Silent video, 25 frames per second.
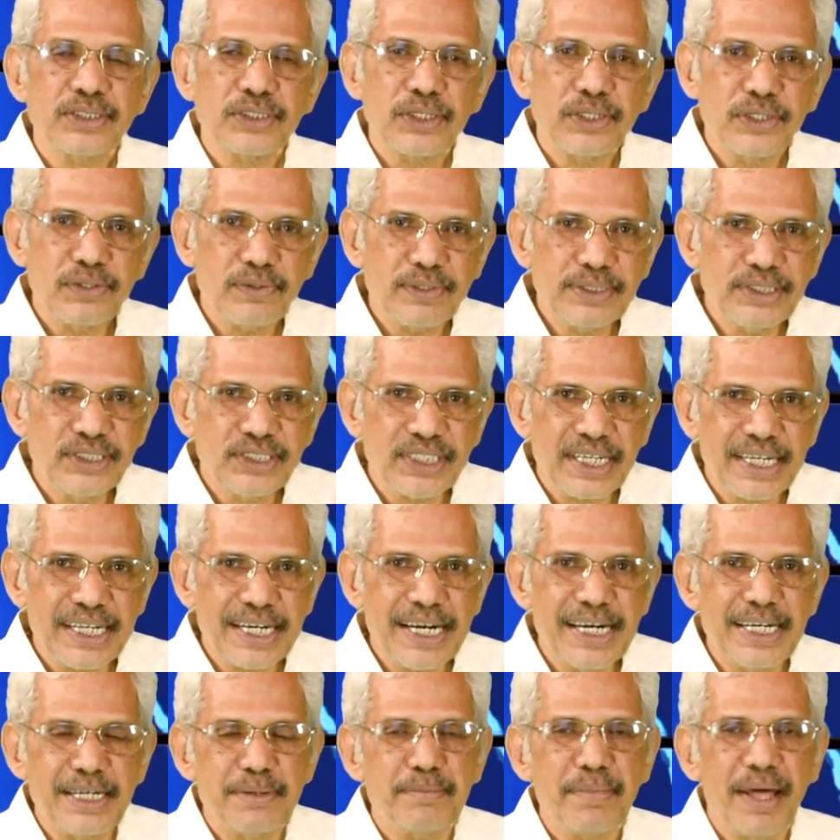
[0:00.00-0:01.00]
So you could
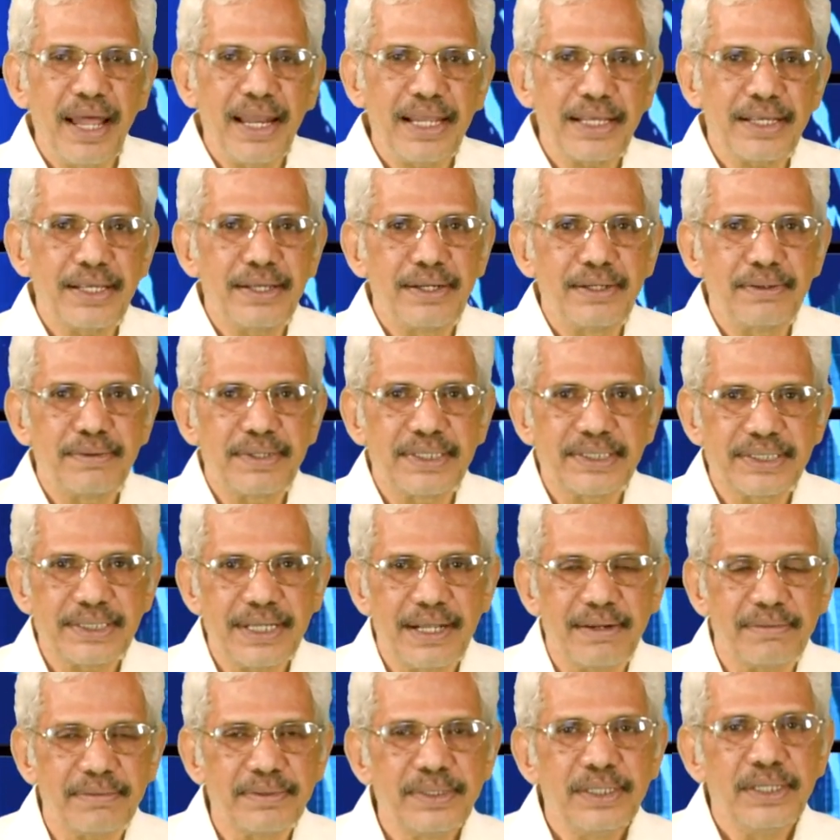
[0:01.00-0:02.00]
generate a molecule
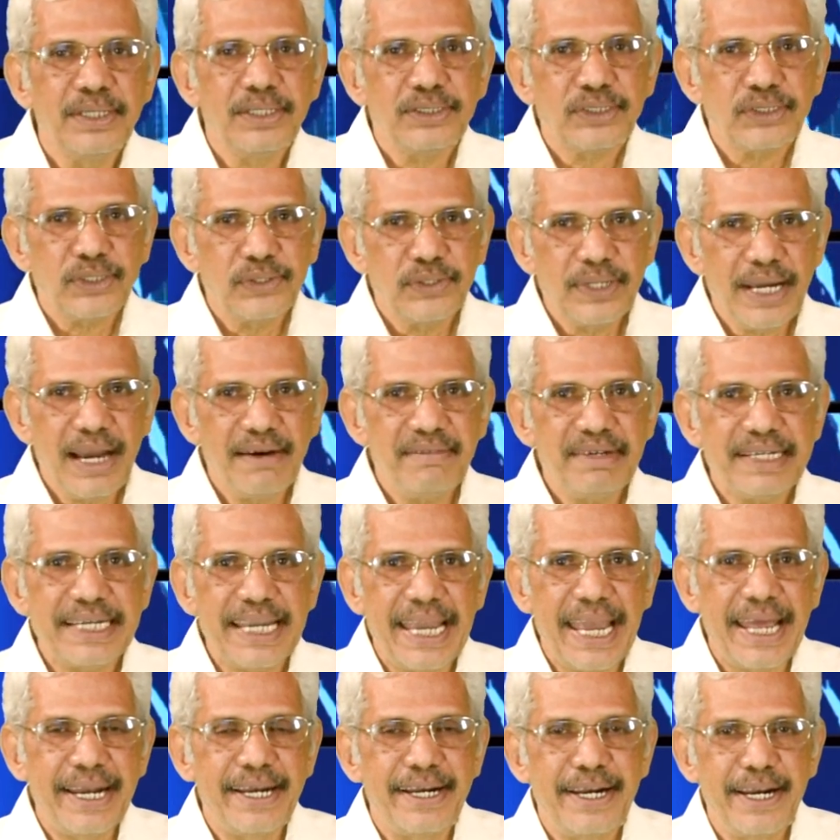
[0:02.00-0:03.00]
yourself. So you have a
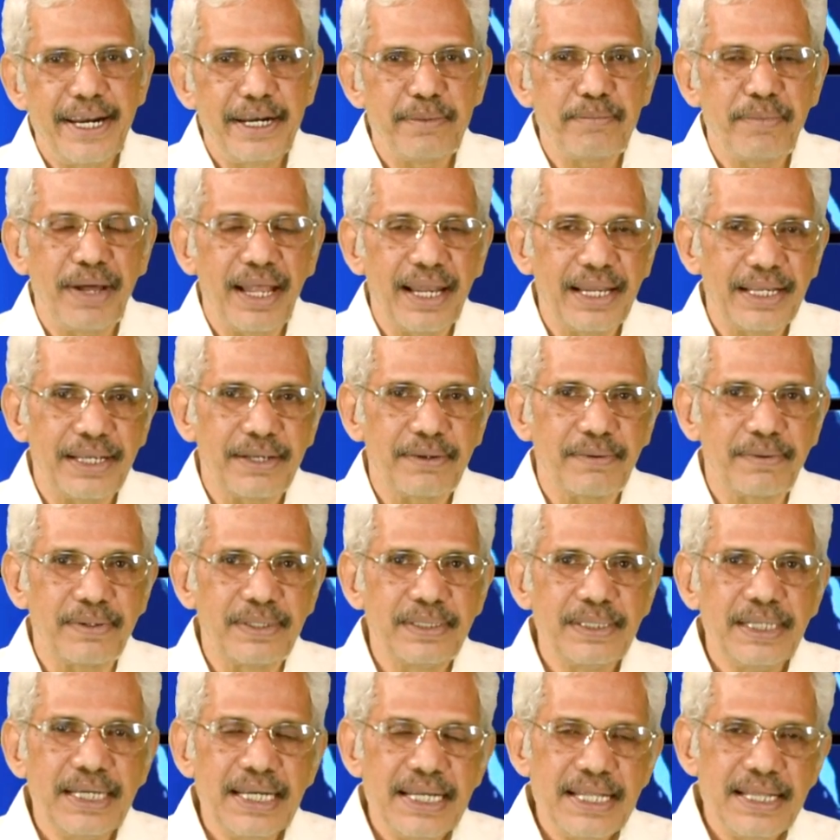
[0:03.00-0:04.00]
candidate
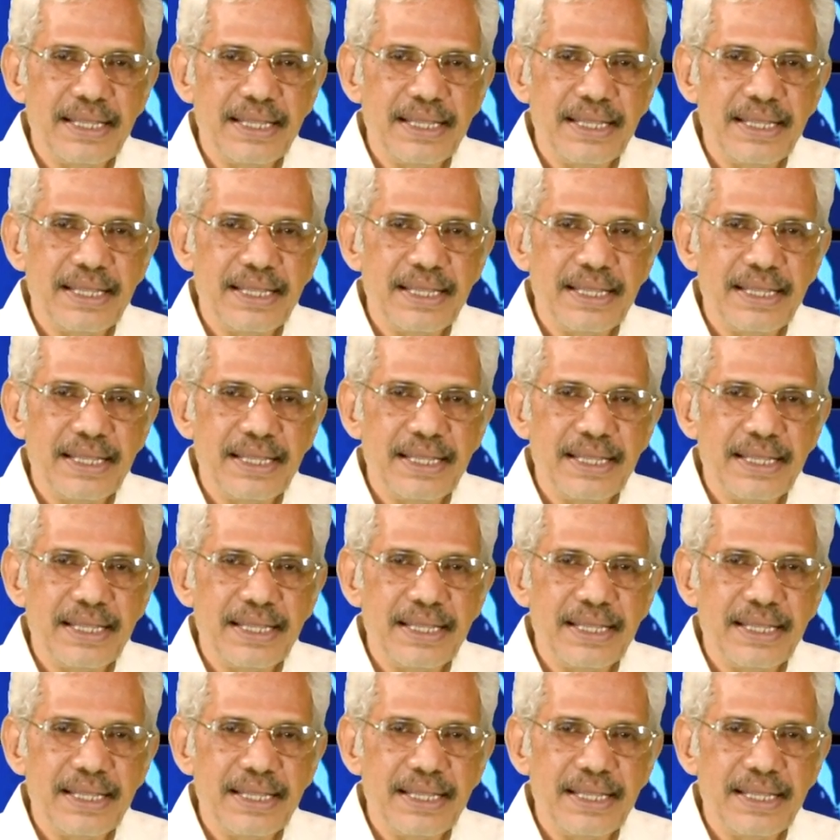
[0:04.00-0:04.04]
molecule.